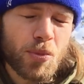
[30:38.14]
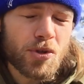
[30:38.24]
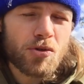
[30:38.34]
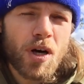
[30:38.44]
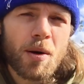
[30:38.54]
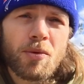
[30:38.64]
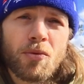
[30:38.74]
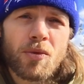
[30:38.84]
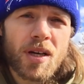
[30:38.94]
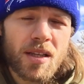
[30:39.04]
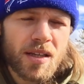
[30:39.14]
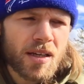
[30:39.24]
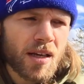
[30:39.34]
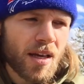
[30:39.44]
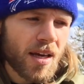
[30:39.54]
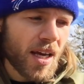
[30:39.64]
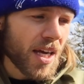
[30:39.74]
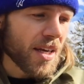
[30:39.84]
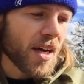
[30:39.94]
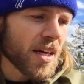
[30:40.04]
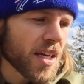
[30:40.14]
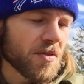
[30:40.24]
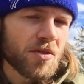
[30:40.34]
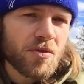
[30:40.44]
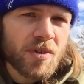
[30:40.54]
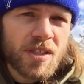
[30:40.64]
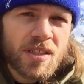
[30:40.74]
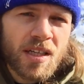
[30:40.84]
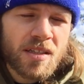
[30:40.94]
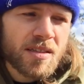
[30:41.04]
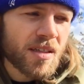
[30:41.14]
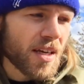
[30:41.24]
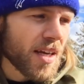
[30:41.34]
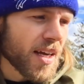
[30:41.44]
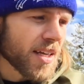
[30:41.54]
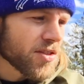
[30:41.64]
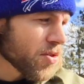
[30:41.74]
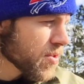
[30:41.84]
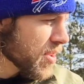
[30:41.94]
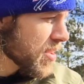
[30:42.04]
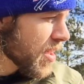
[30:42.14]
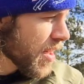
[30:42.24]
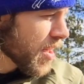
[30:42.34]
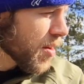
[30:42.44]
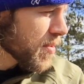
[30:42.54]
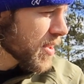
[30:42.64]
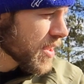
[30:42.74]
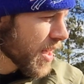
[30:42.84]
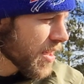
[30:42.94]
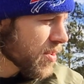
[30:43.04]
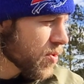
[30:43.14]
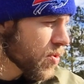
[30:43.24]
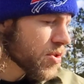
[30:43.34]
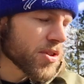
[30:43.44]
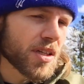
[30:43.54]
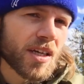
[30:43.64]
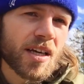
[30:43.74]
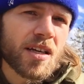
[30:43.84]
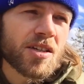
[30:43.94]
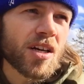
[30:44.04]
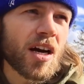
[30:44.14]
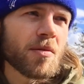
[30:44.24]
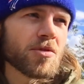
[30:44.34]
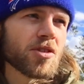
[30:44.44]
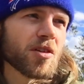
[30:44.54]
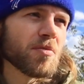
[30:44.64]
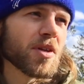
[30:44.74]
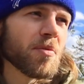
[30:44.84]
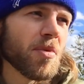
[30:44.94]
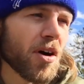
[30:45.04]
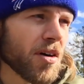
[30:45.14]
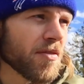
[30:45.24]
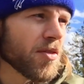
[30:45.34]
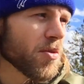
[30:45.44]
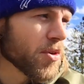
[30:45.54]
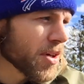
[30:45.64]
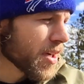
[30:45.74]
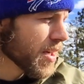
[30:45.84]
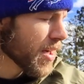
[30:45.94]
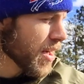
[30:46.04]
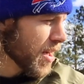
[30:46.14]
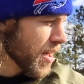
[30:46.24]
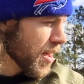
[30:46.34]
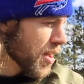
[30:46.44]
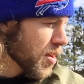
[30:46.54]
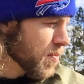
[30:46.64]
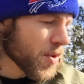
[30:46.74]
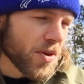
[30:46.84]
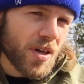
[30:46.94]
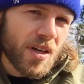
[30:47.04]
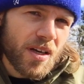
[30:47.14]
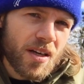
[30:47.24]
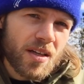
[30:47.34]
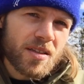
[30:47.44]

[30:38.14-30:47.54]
Ritalin and not given recess and told to study up and stay in school so you can get a job, so you can be a part of the working community.